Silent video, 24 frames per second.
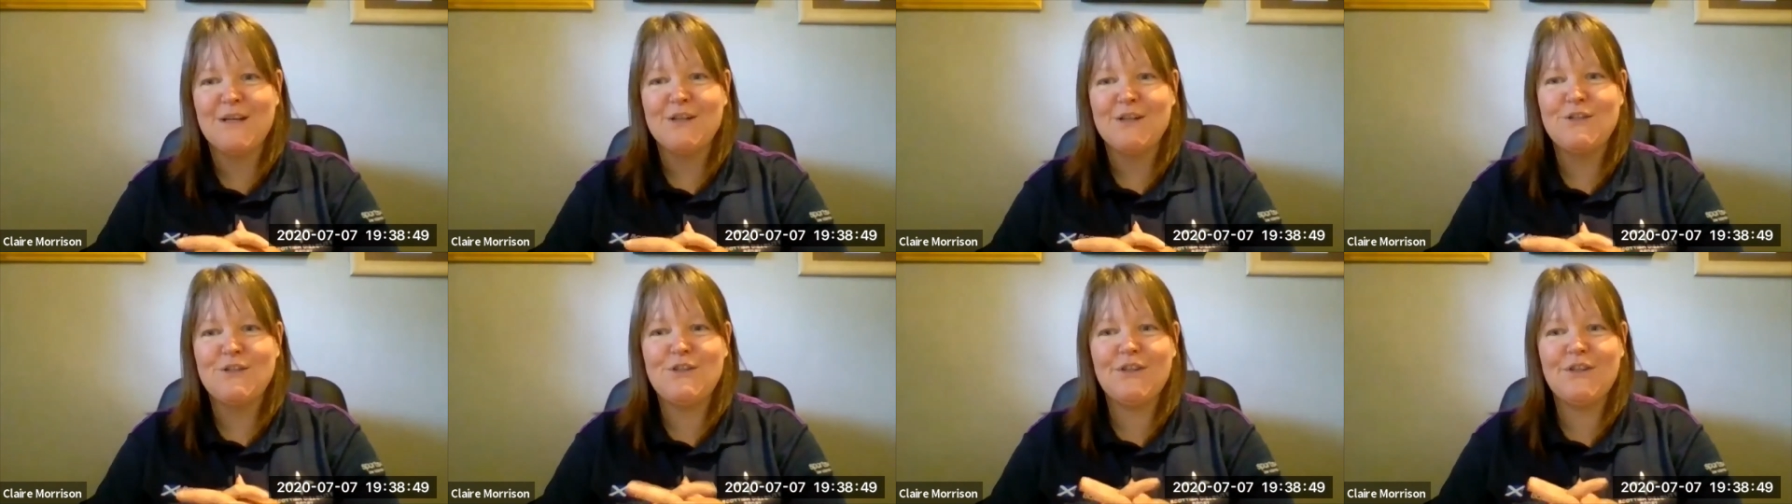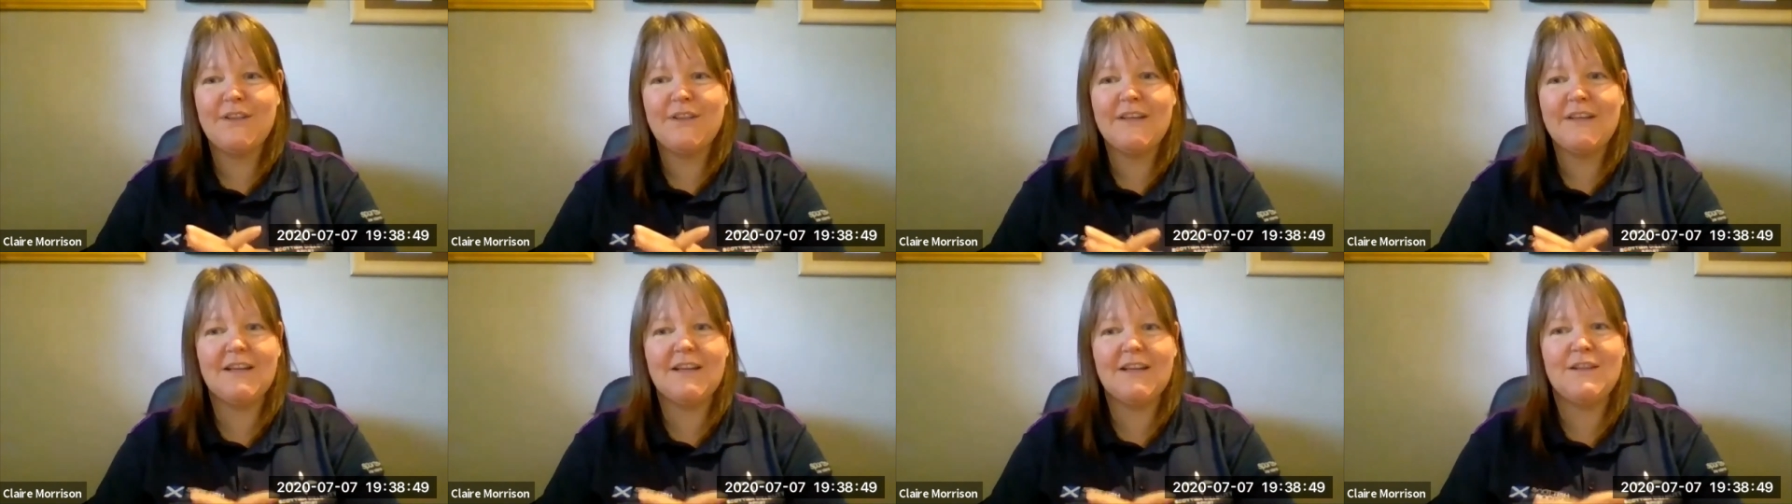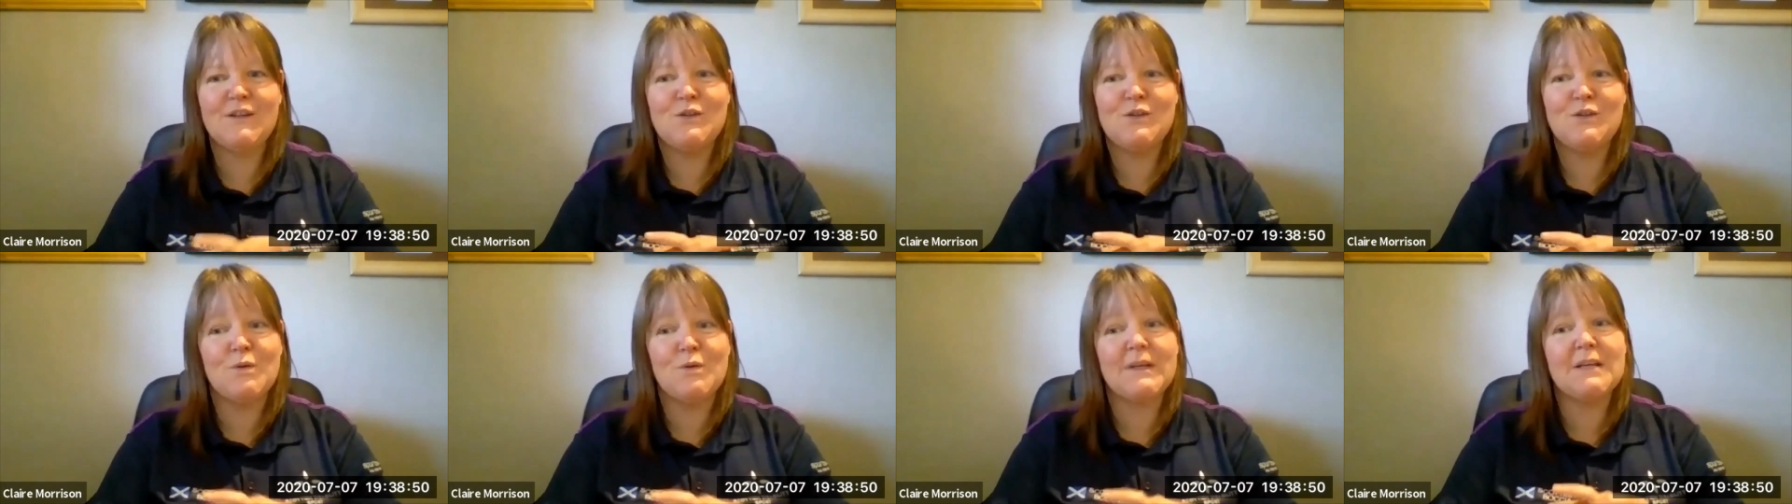Do you think
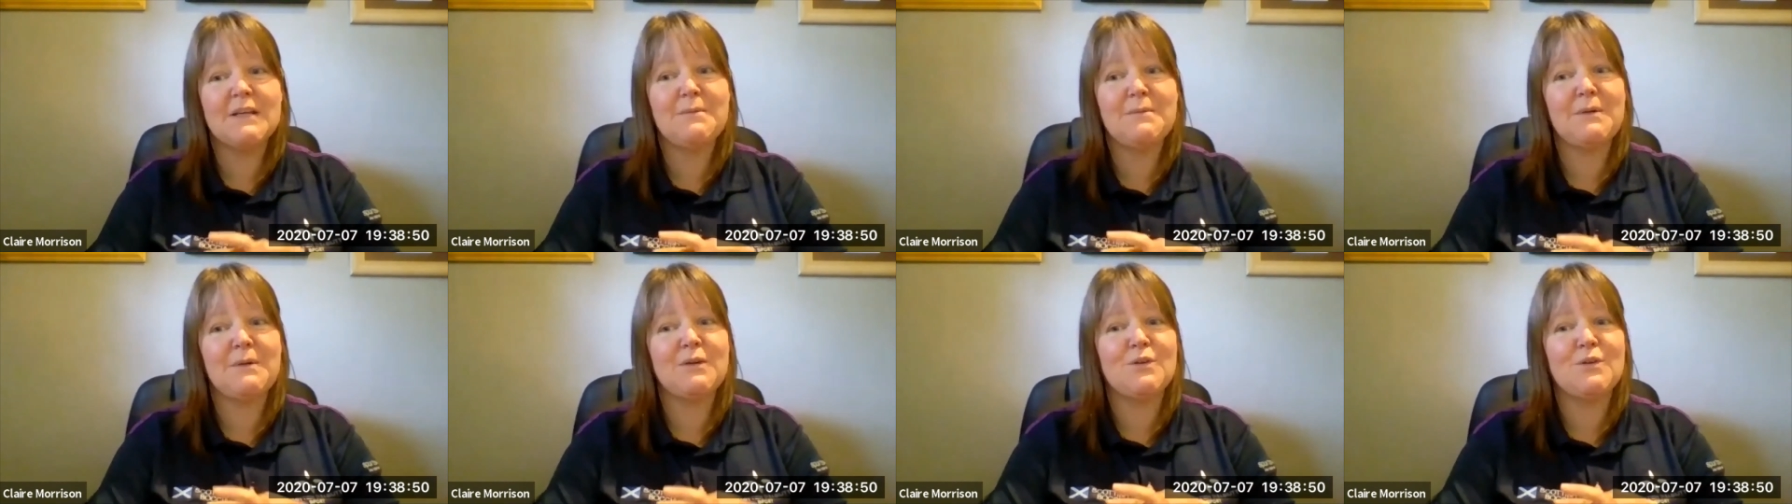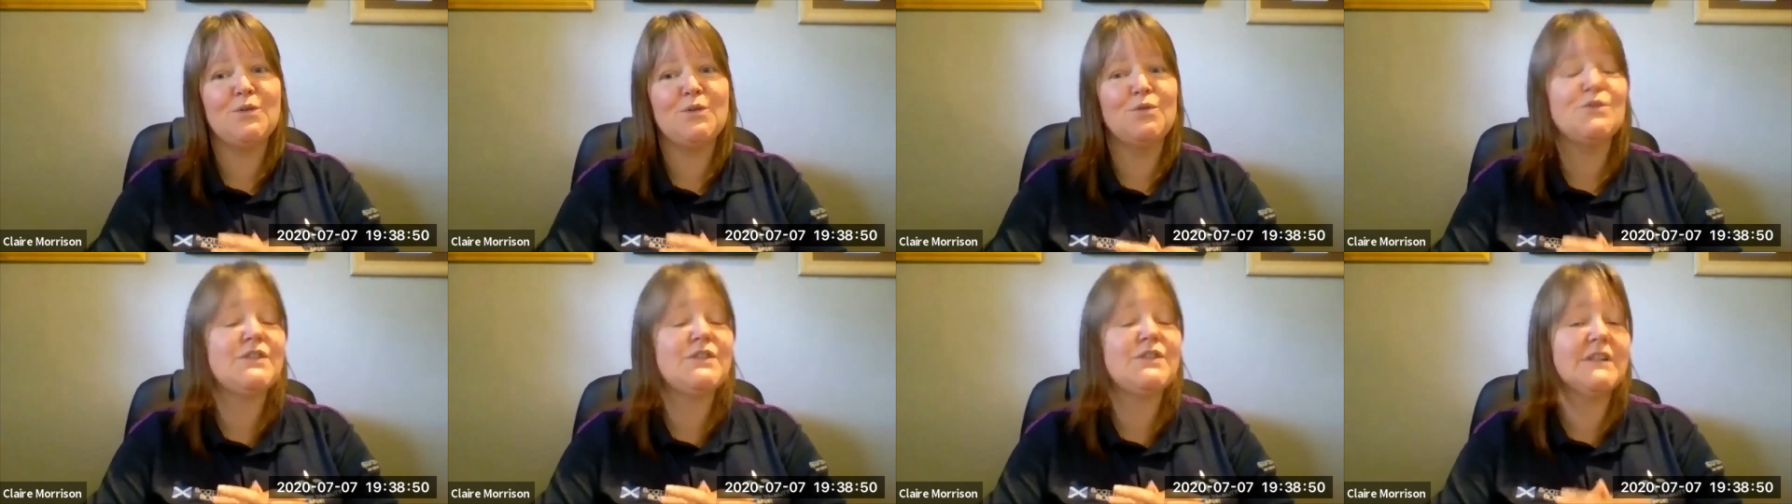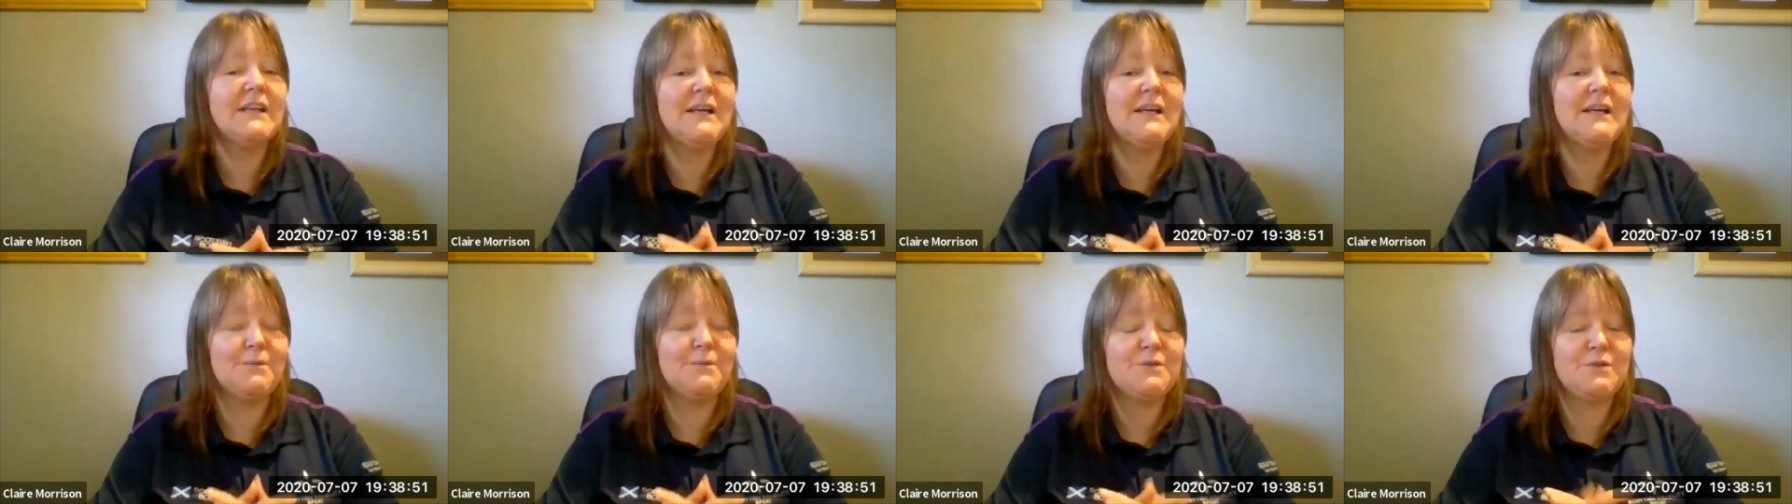that knowing about coaching
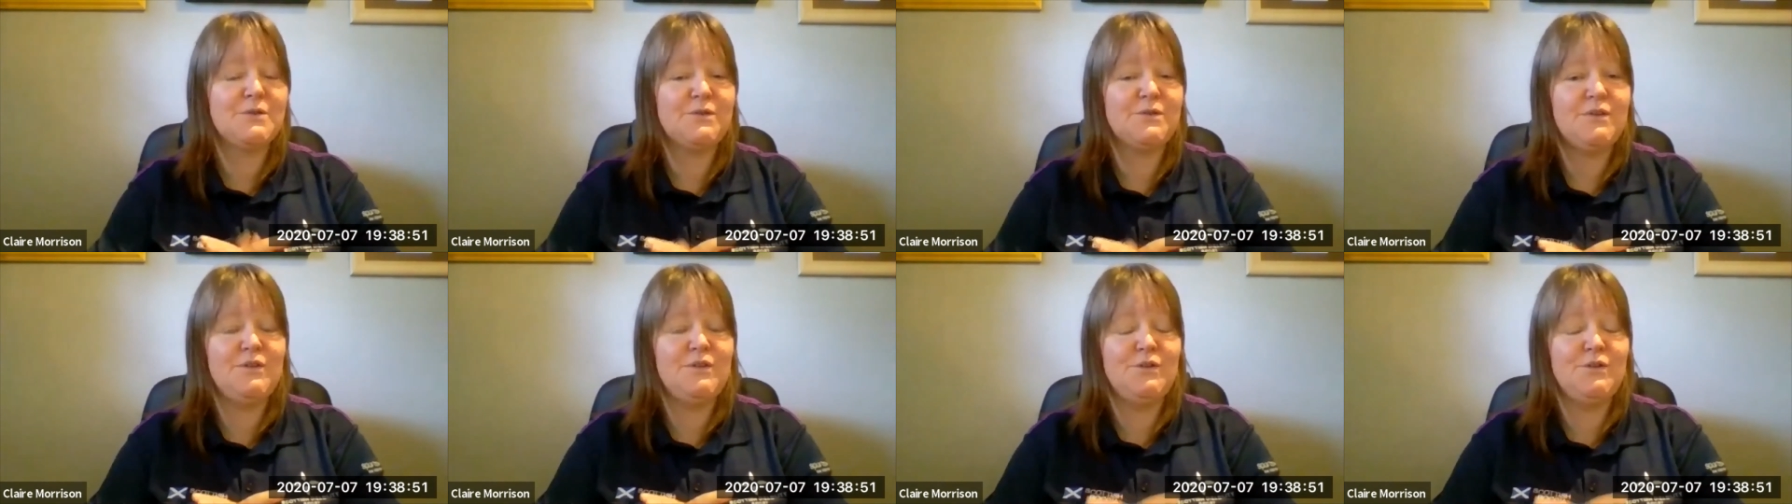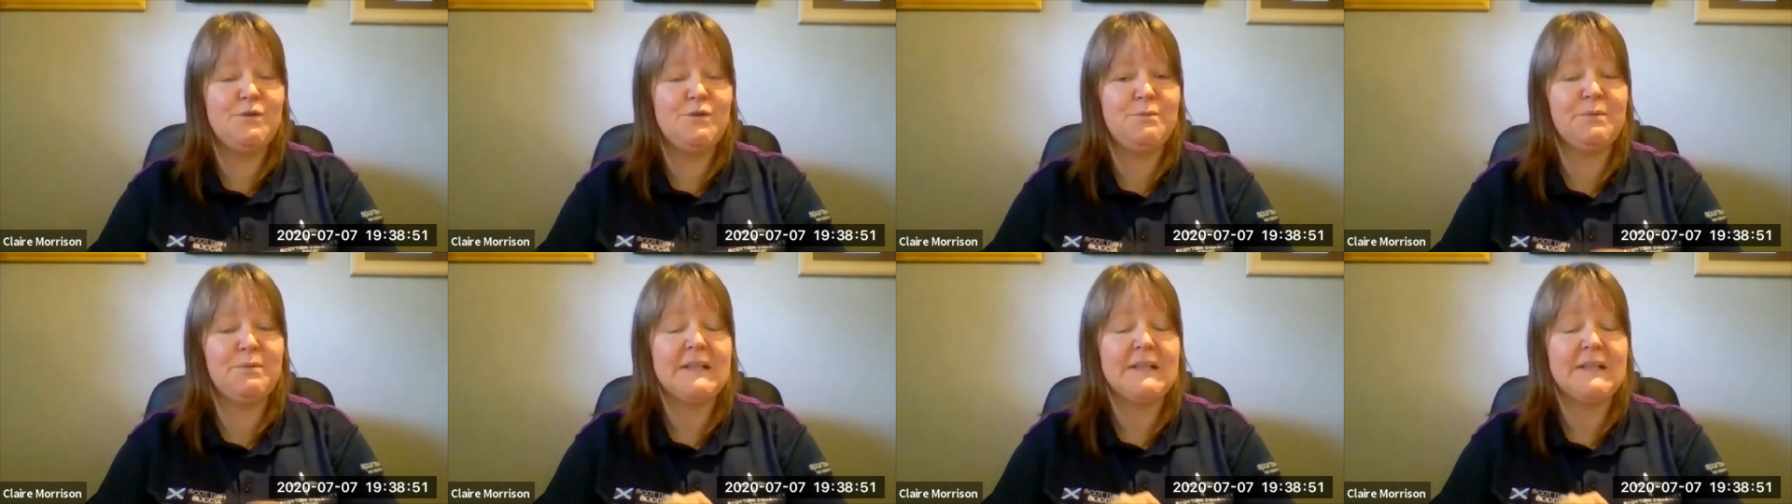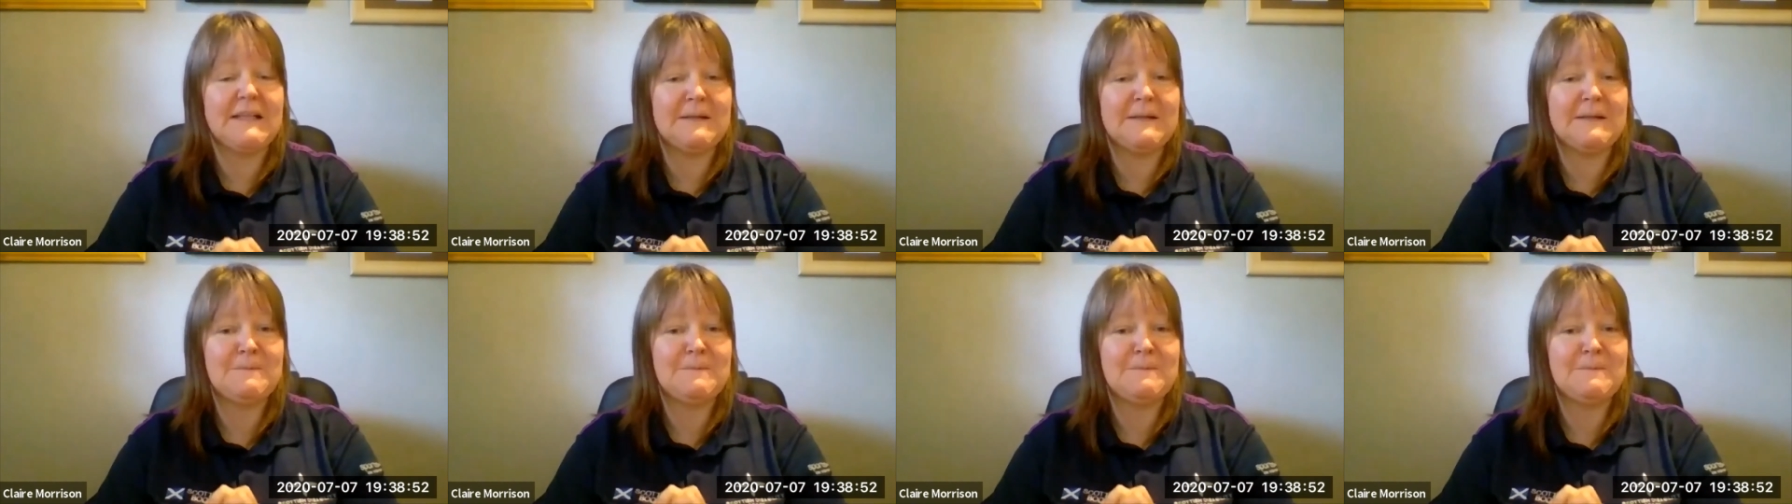helps you play?